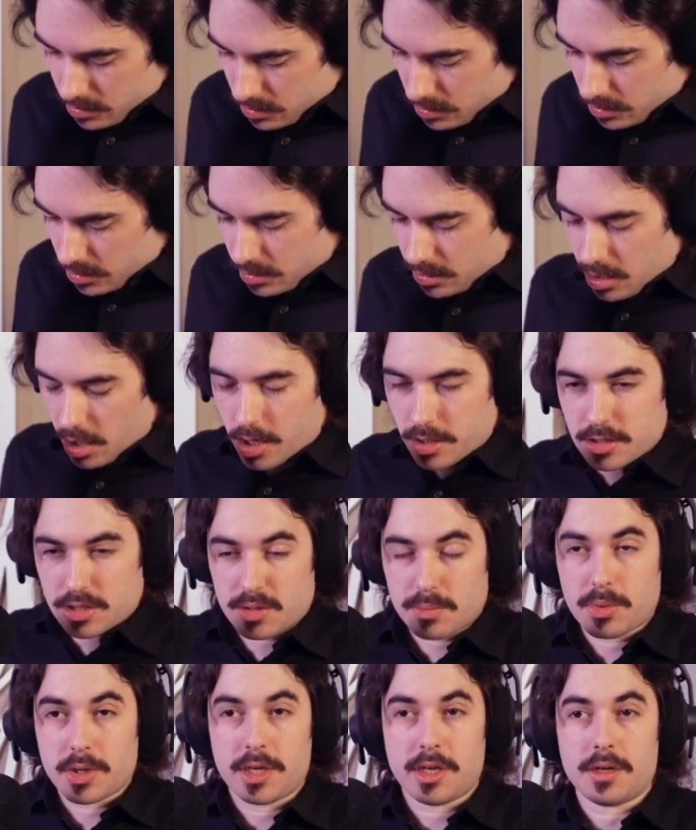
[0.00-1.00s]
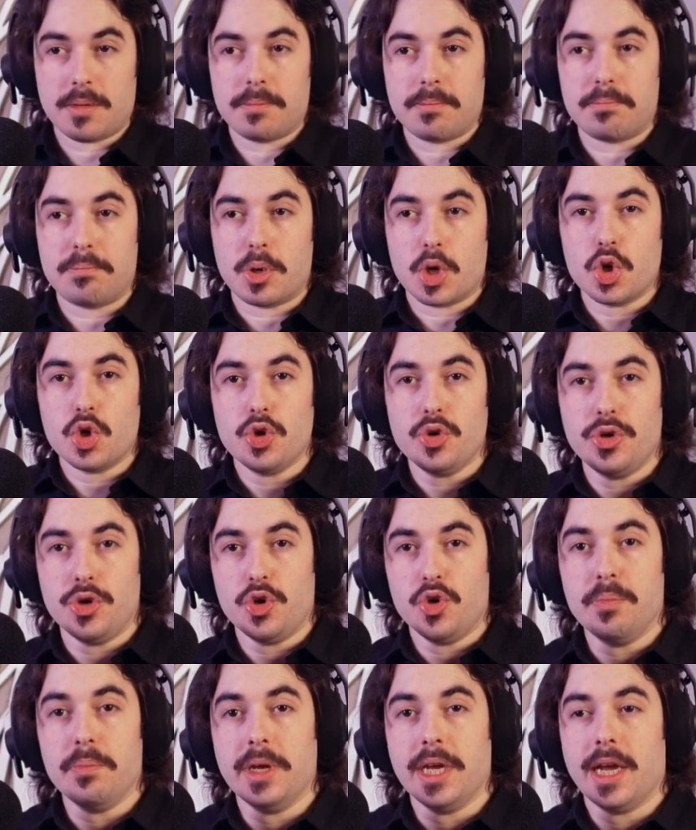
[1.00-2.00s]
caused somebody to murder
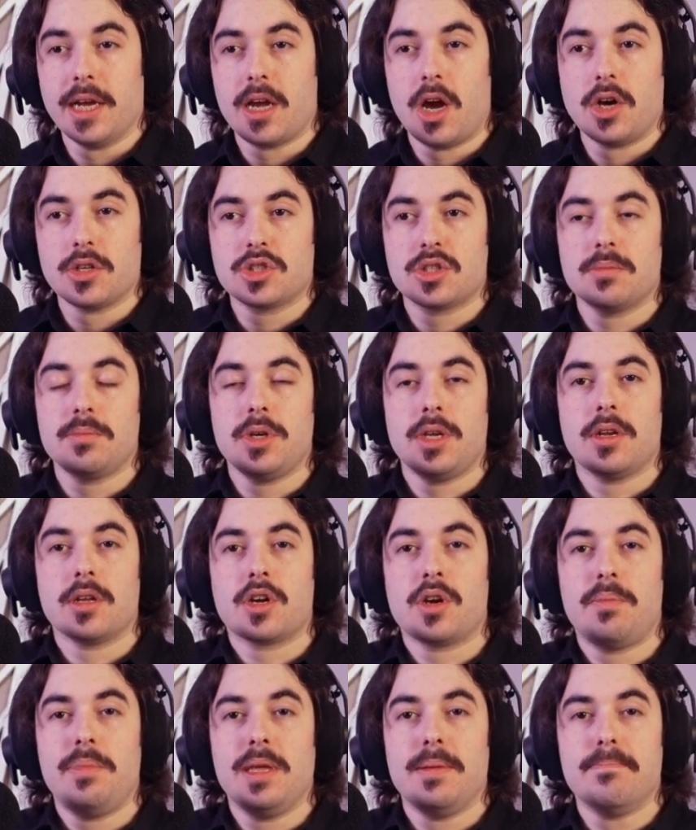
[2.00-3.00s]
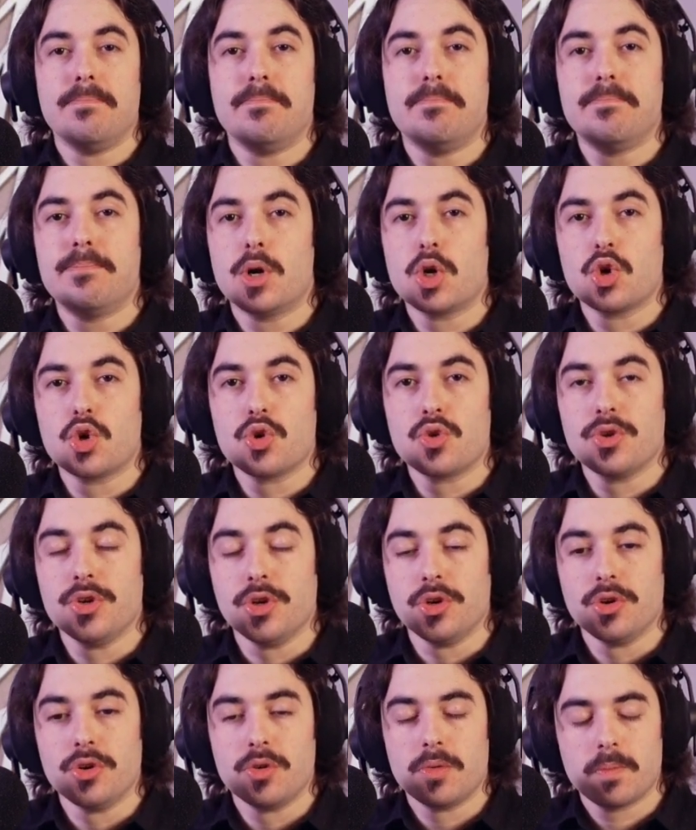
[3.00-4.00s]
me. It caused somebody to commit
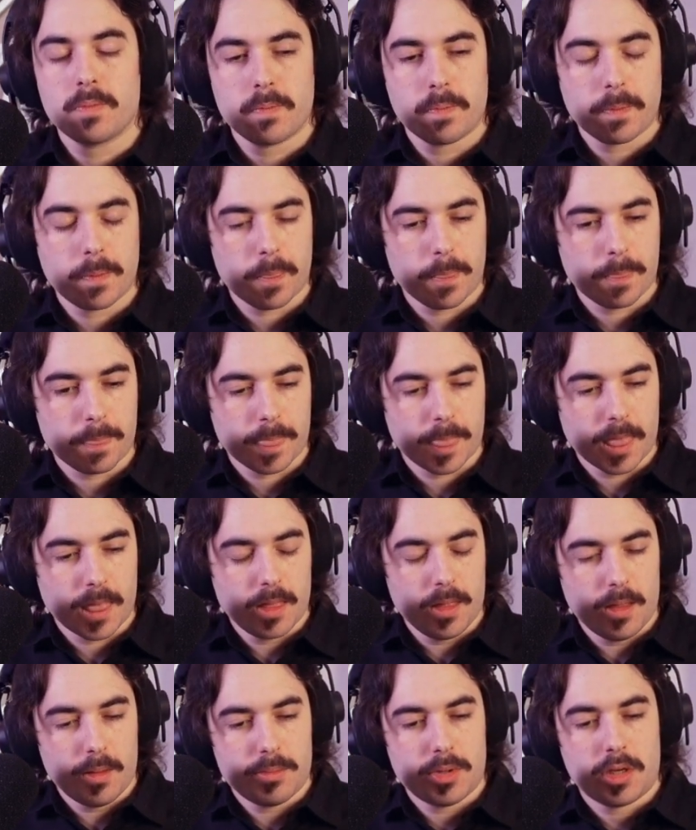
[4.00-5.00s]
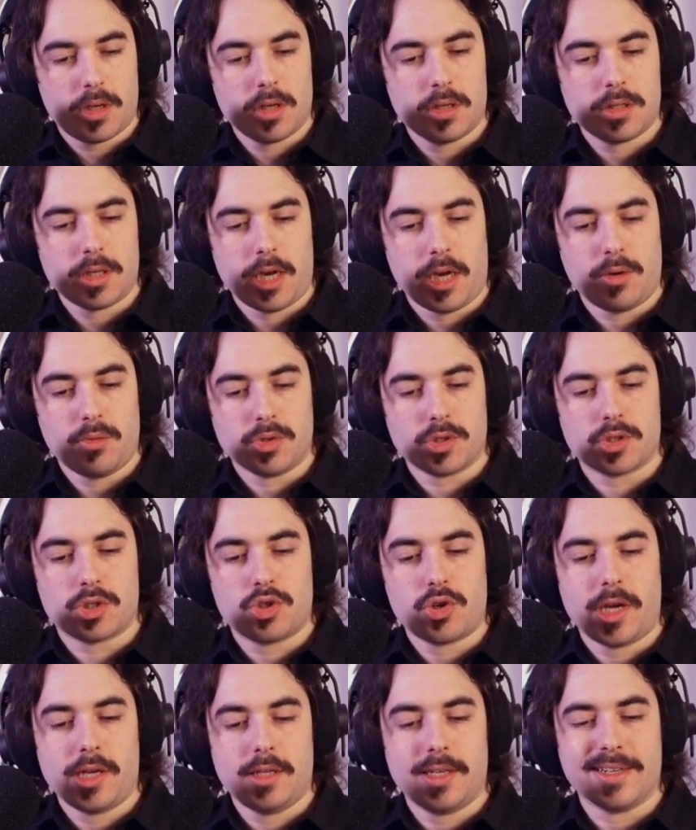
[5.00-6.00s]
murder because I was
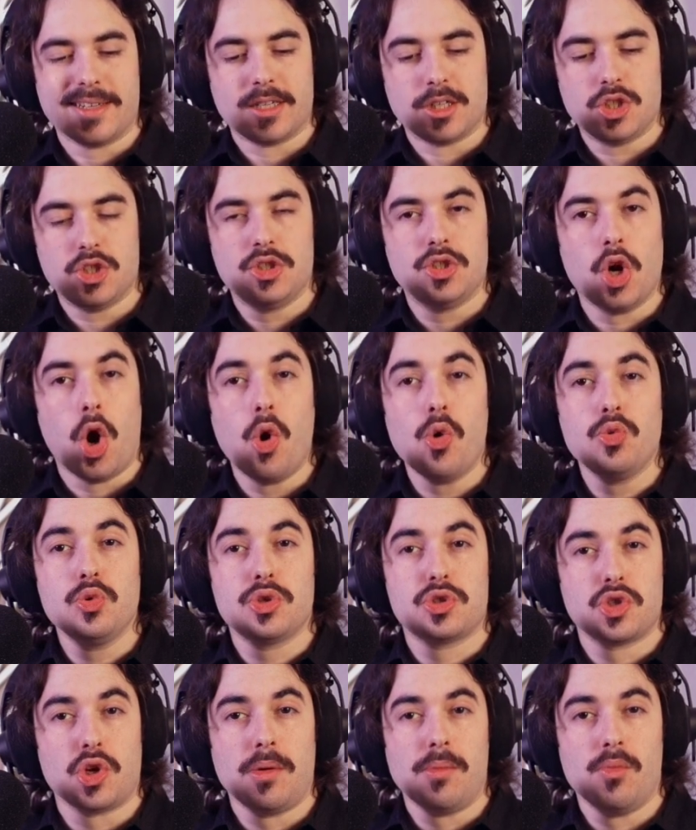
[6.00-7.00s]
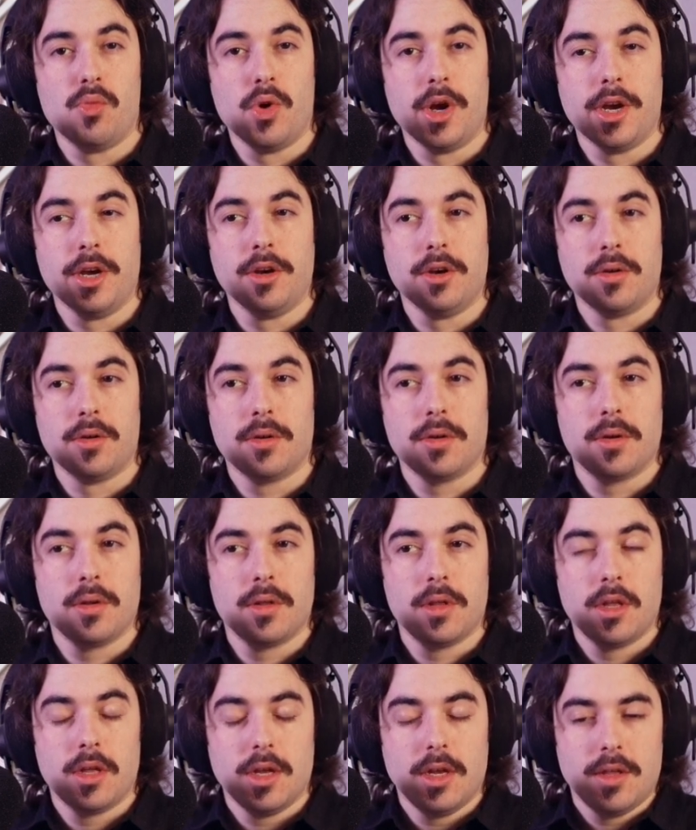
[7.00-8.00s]
trying to go somewhere.
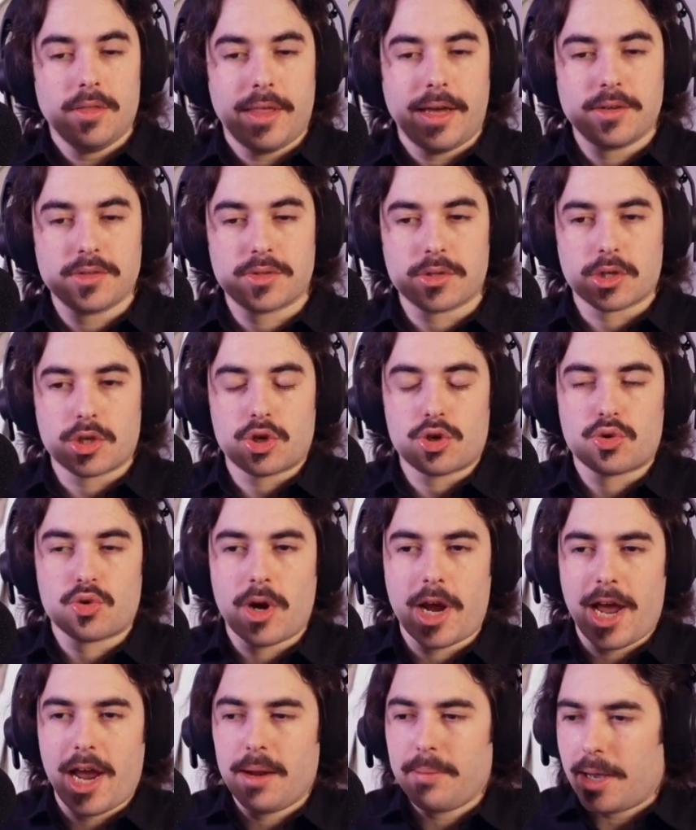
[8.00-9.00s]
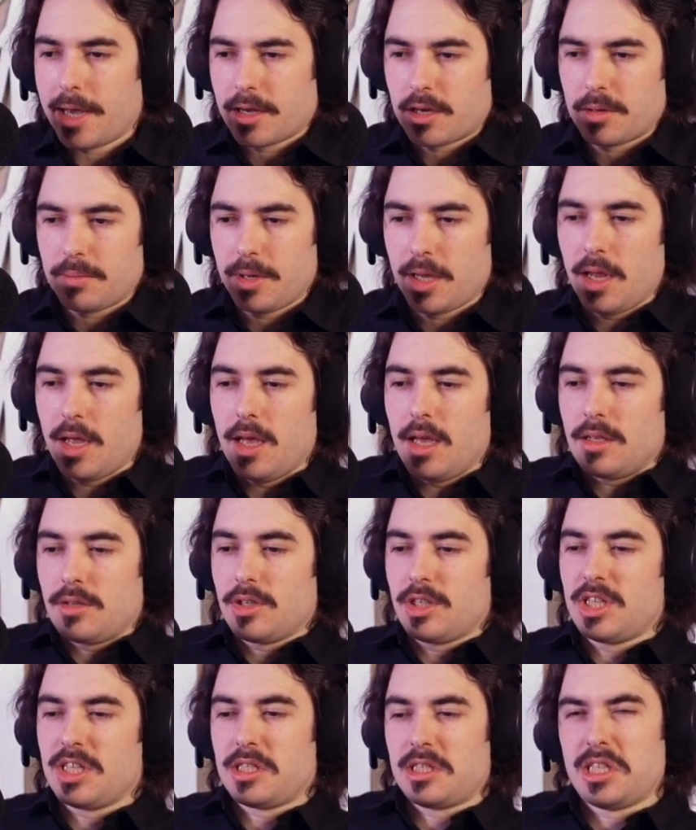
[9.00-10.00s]
That was the crime I commit. So it
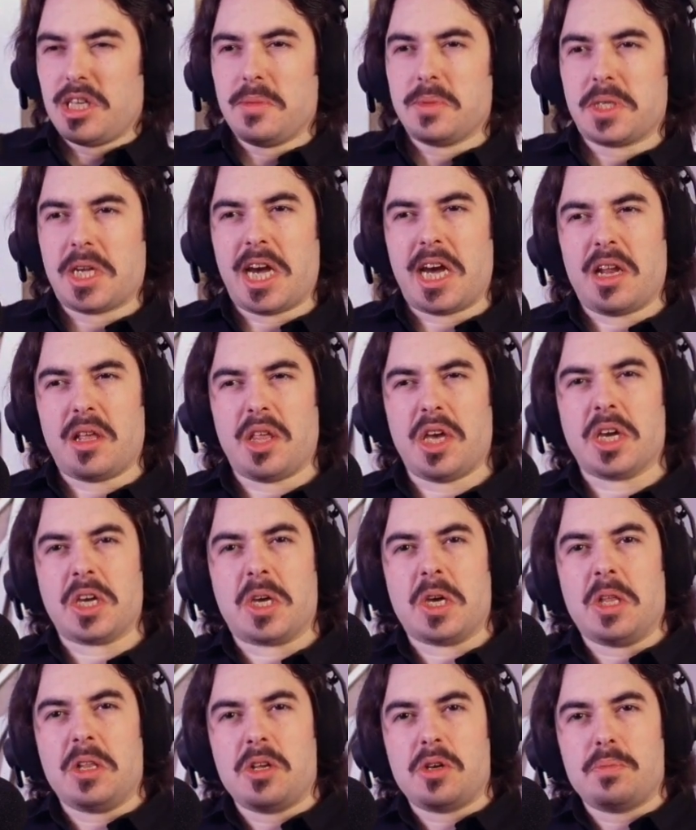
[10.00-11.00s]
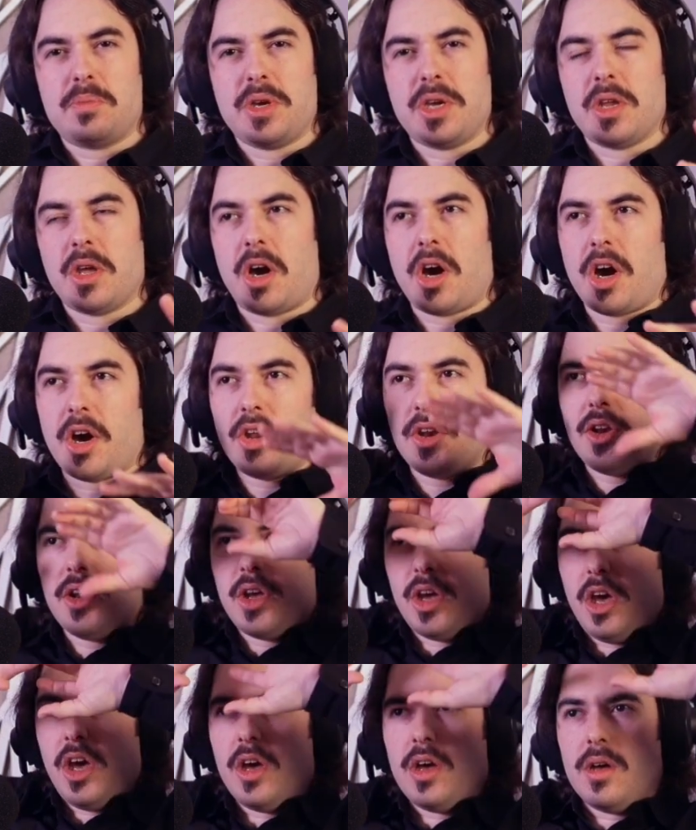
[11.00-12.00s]
just seems kind of like a little bit
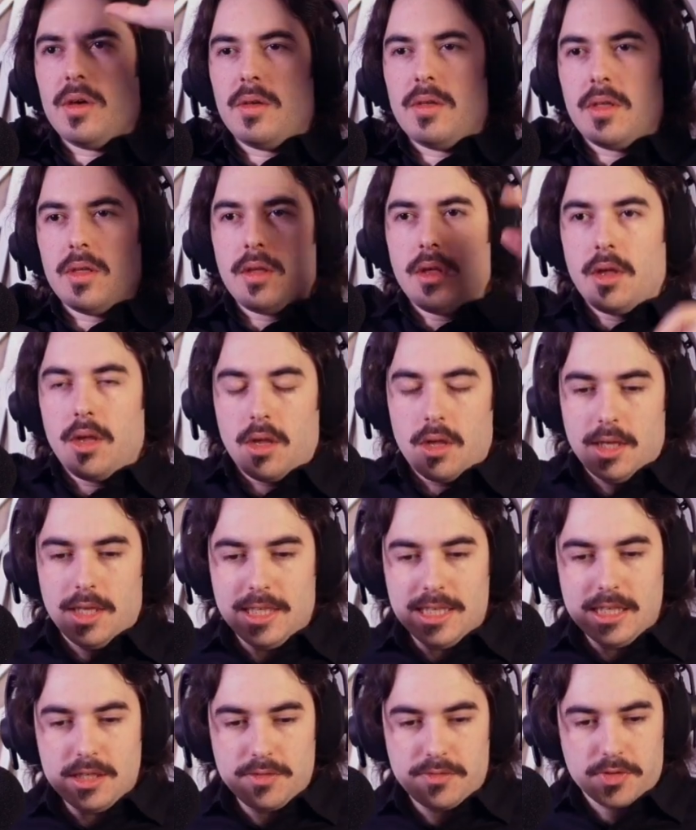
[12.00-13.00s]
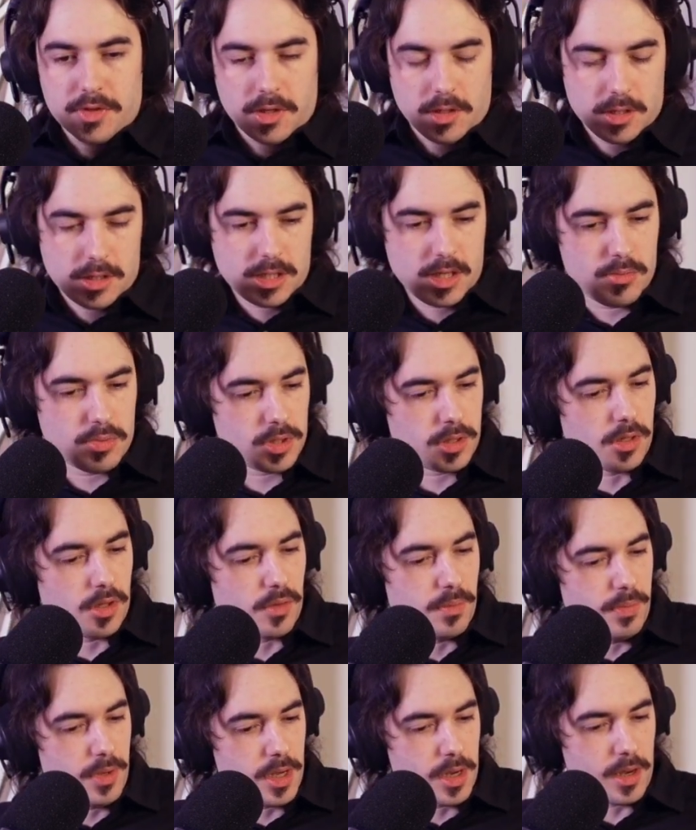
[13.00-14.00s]
uneven. Seems a little
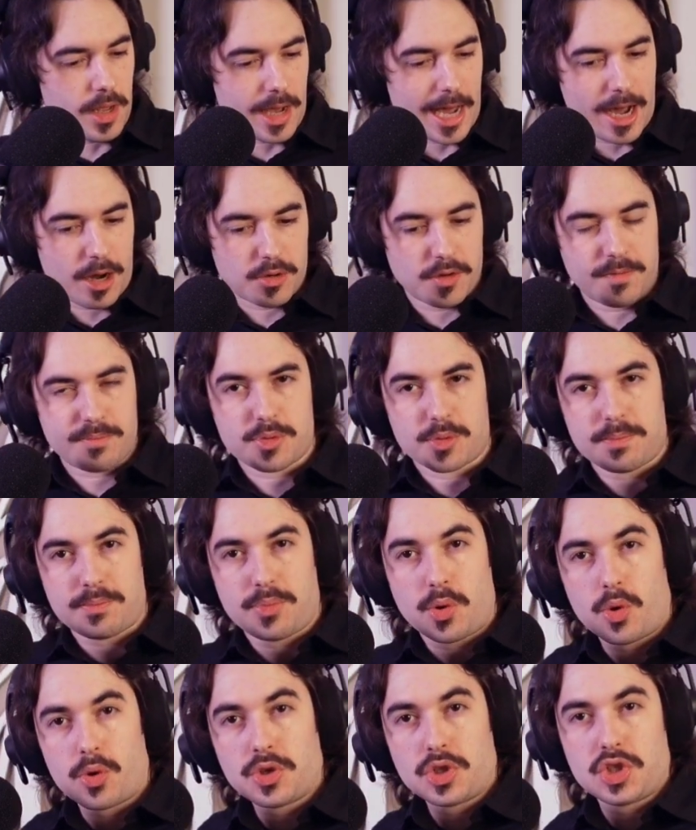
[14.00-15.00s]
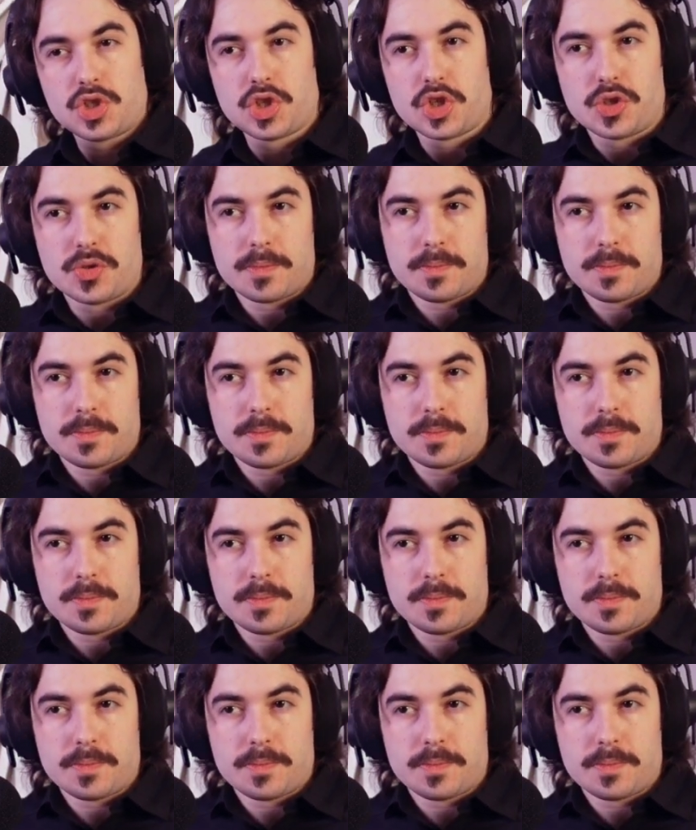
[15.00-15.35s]
bit out of proportion